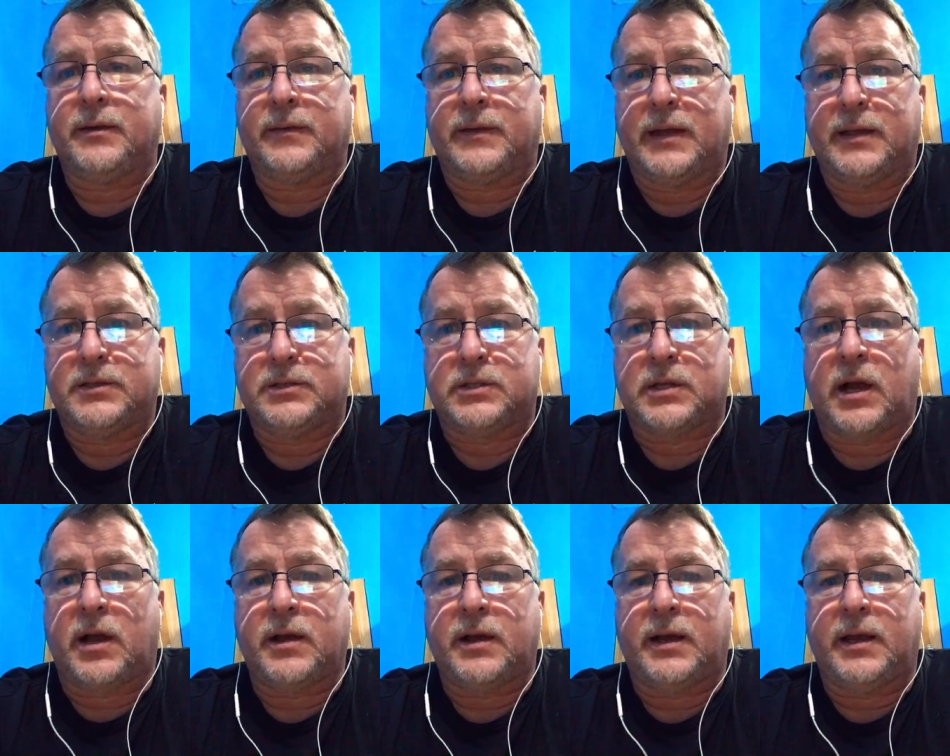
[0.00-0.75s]
They
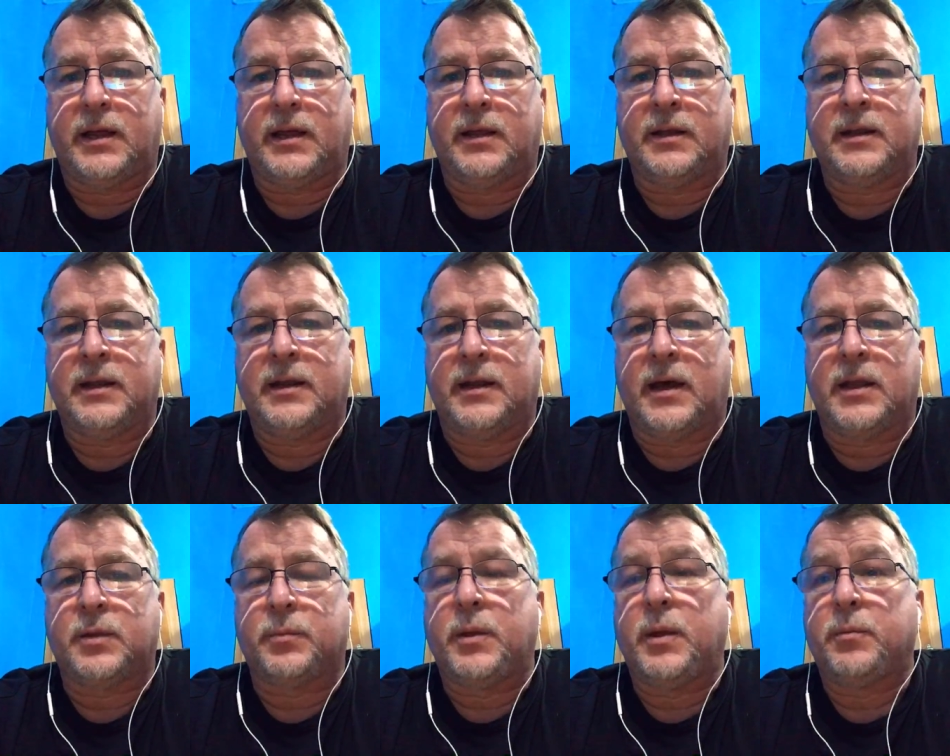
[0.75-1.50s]
started it, and then
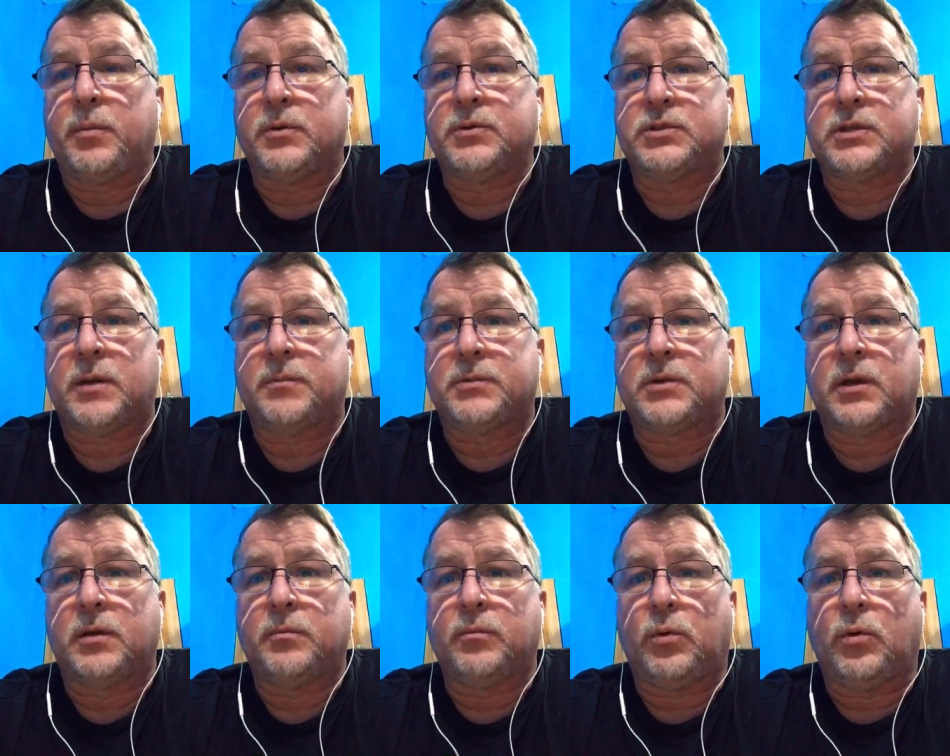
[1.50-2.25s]
other people jumped
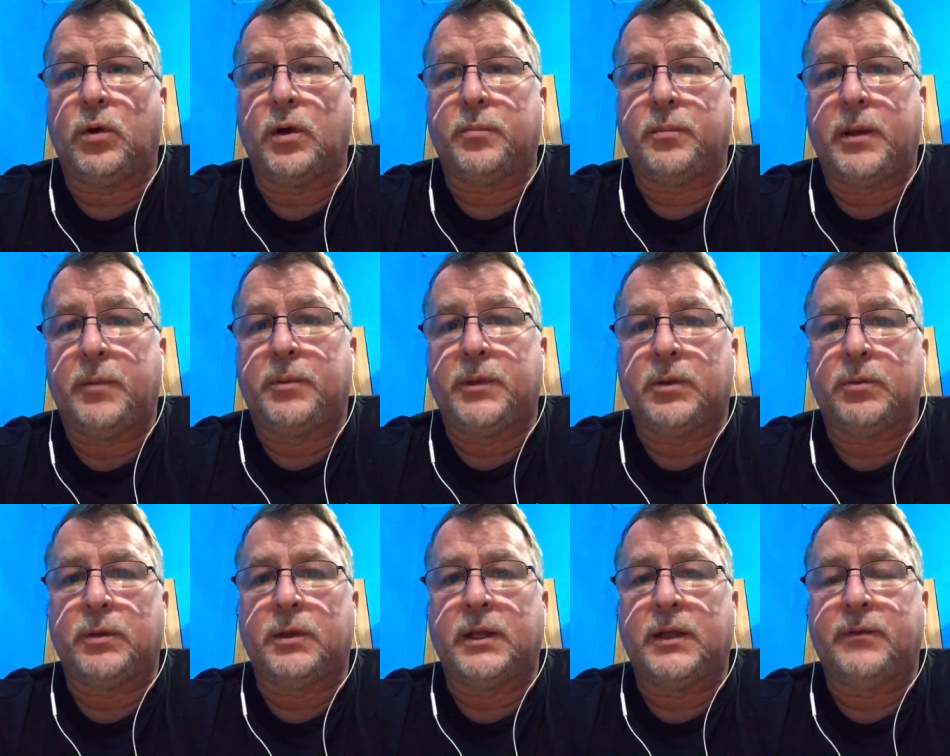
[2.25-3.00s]
on board. People
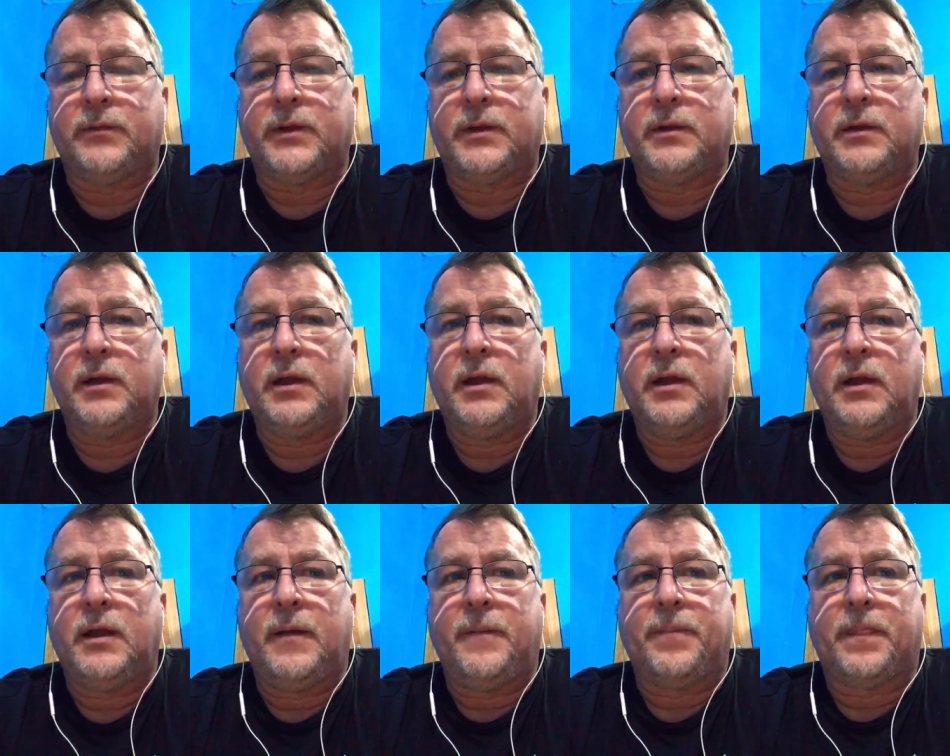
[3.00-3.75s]
that were living,
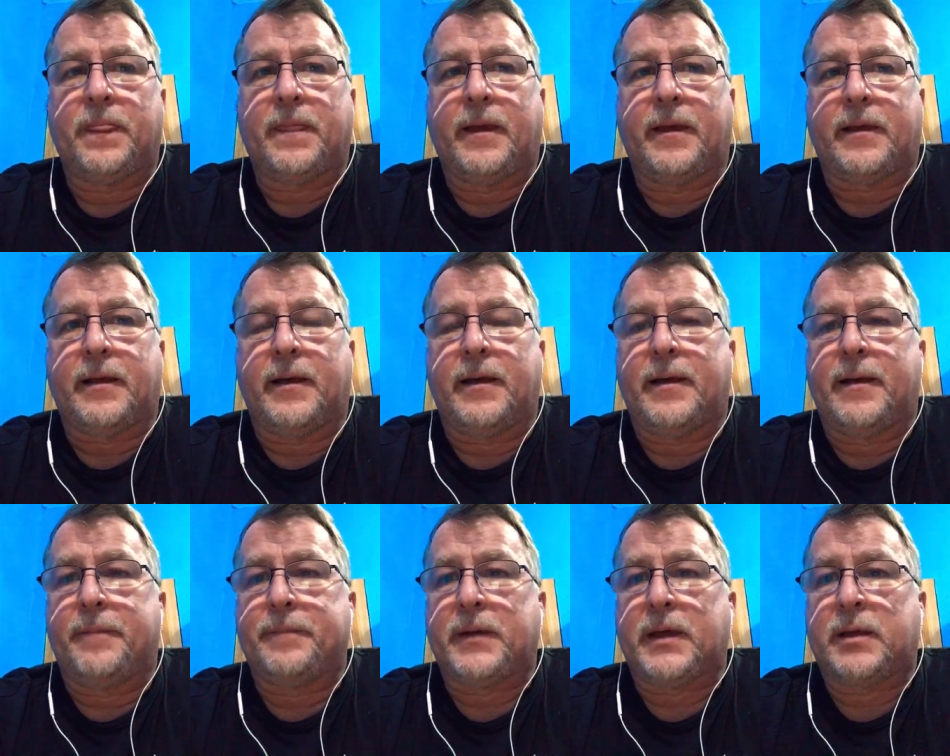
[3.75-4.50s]
like,
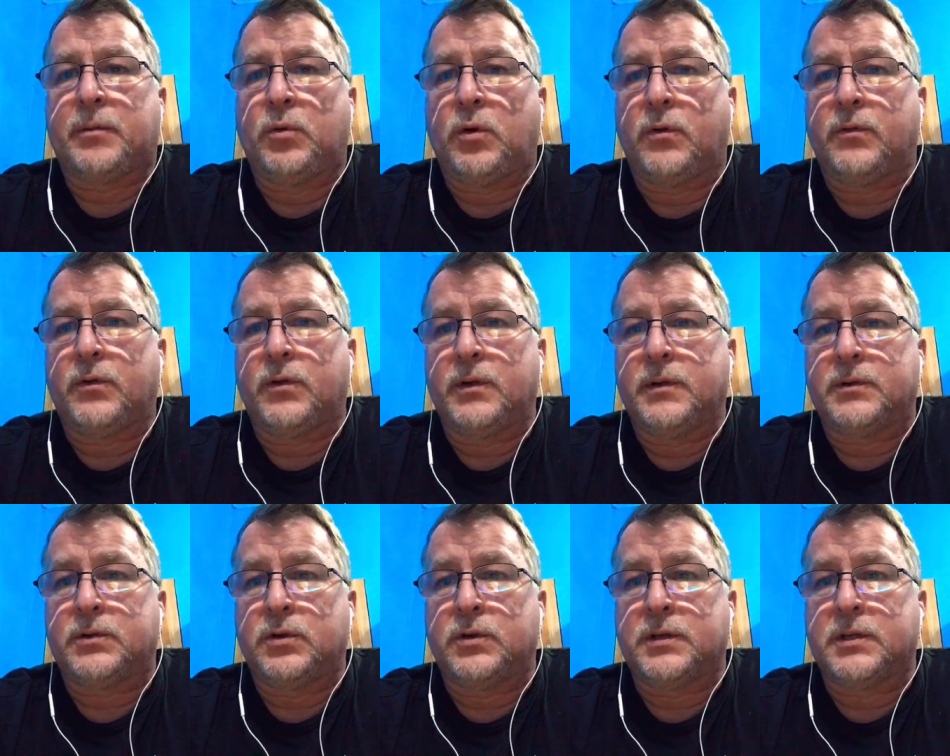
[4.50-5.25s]
they come over
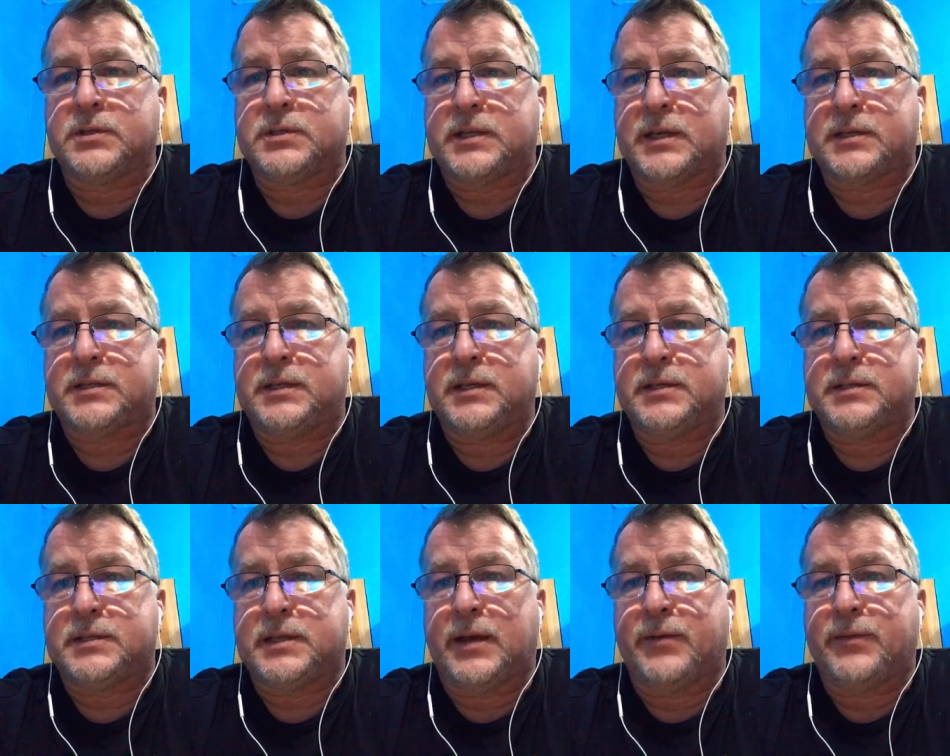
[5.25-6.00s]
during the 60s,
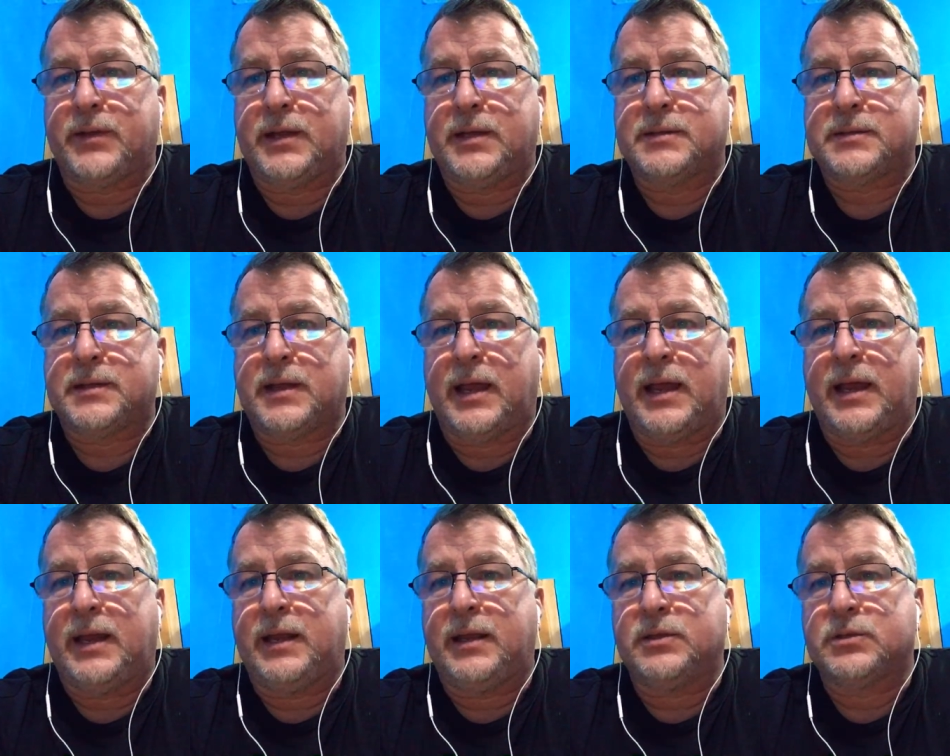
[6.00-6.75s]
70s, and
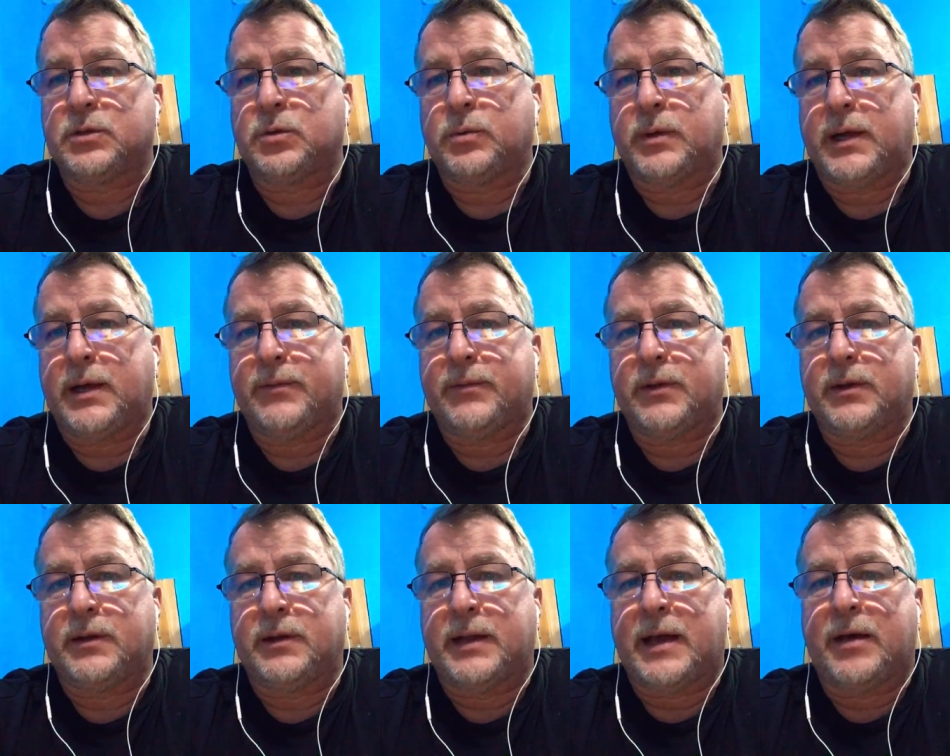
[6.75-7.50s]
80s or whatever,
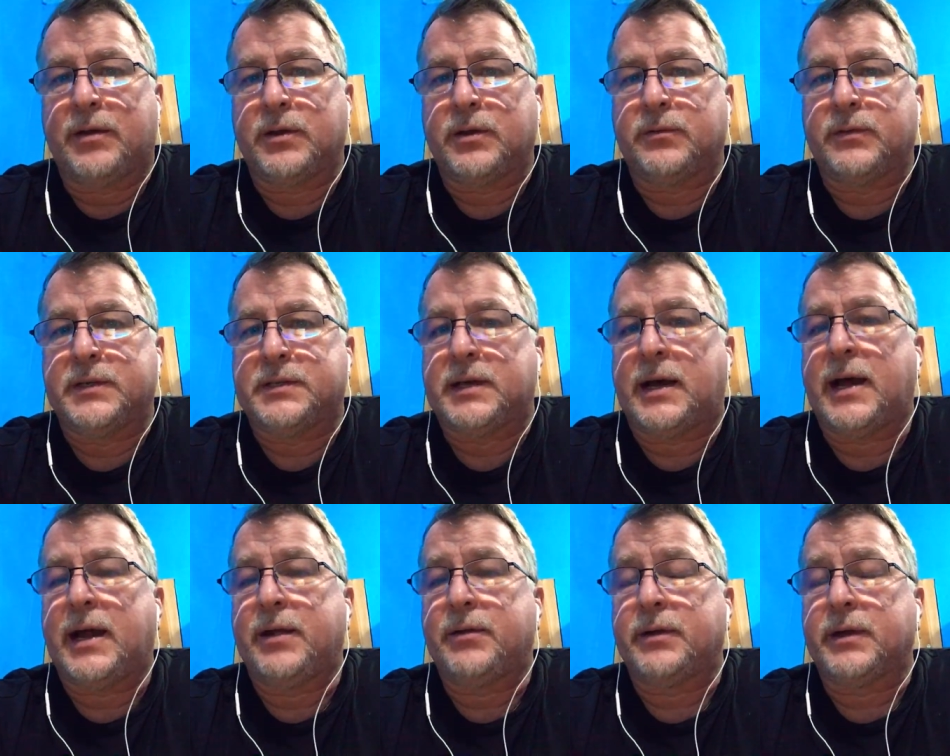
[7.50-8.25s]
and now they're
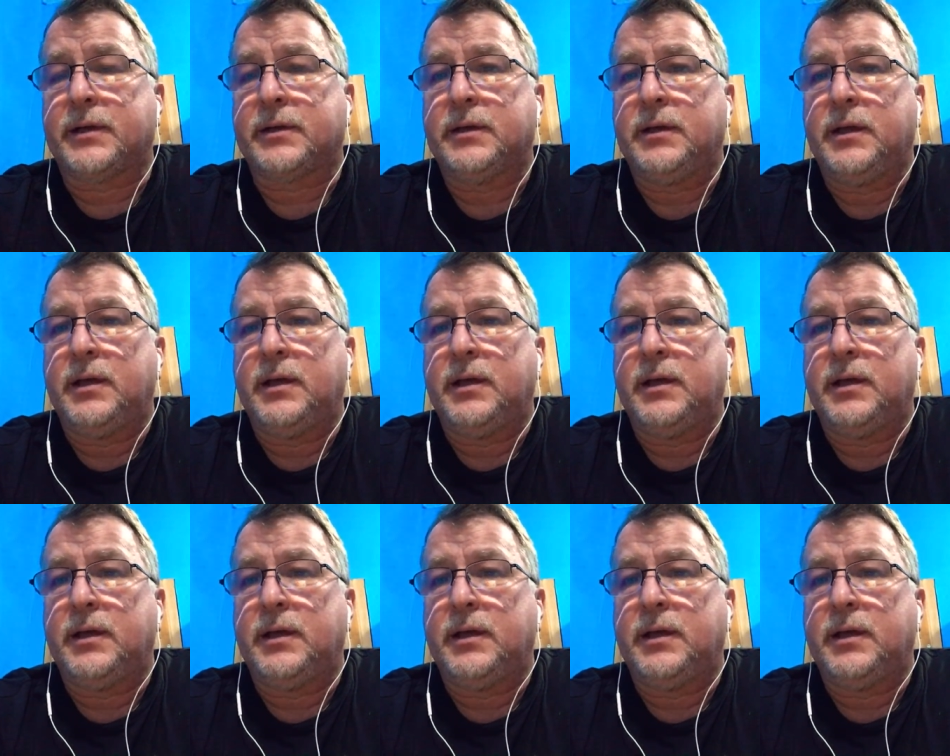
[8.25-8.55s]
retiring.